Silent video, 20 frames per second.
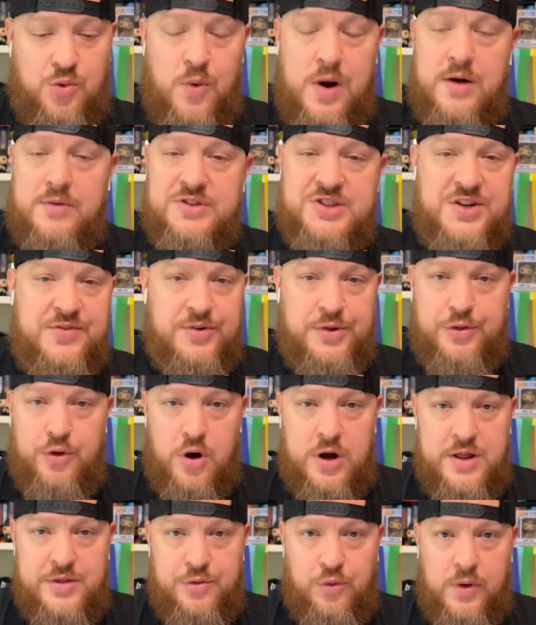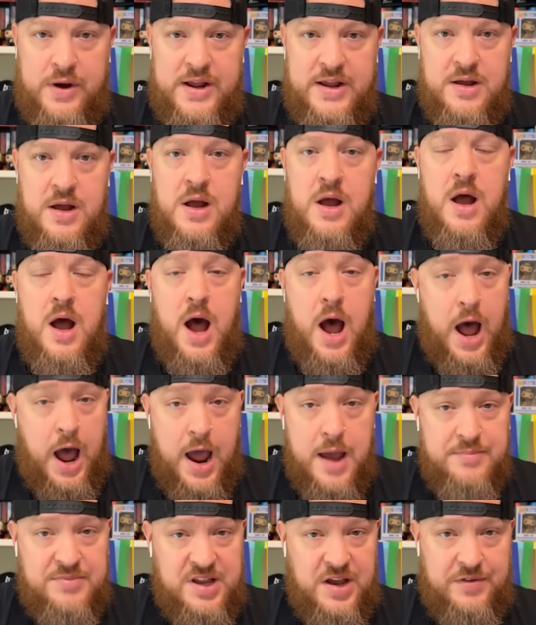the wide receiver 33.
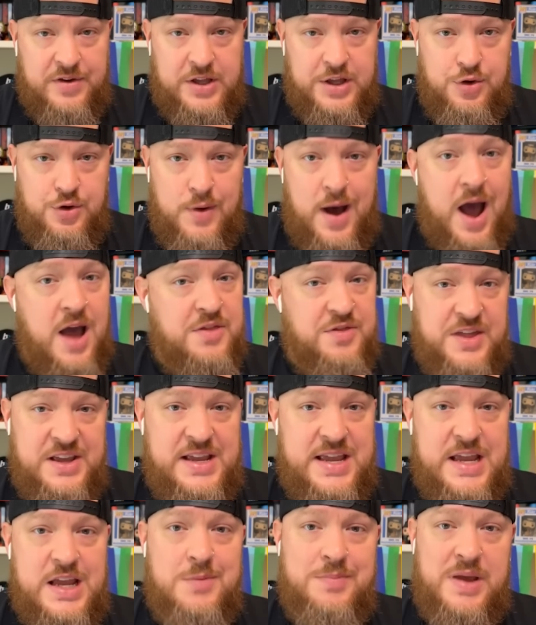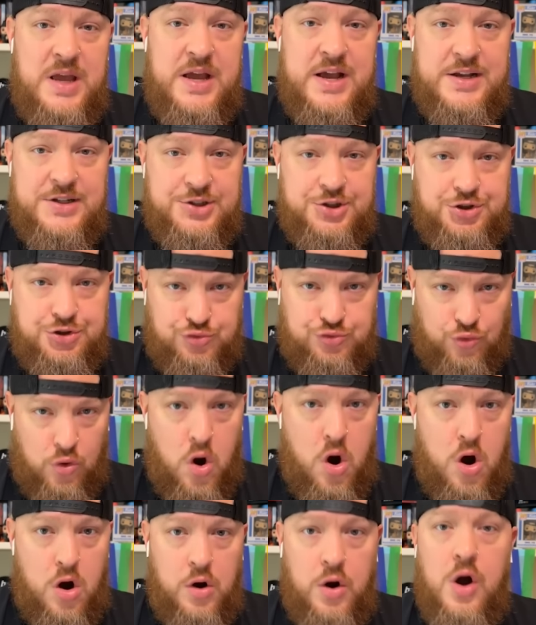I'm telling you, I think he could be a
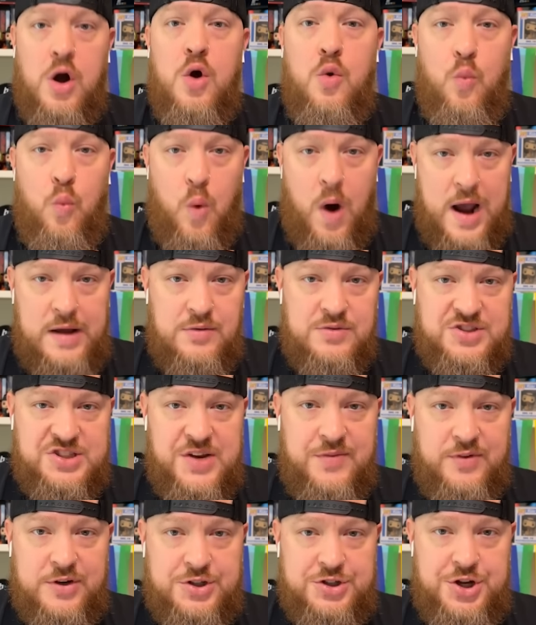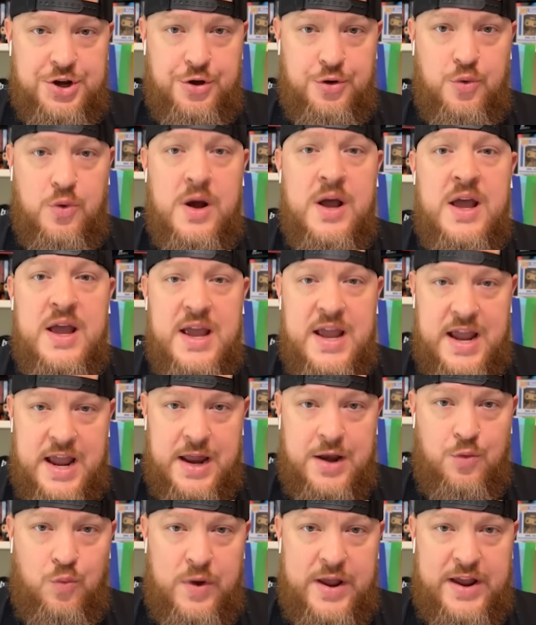strong wide receiver two in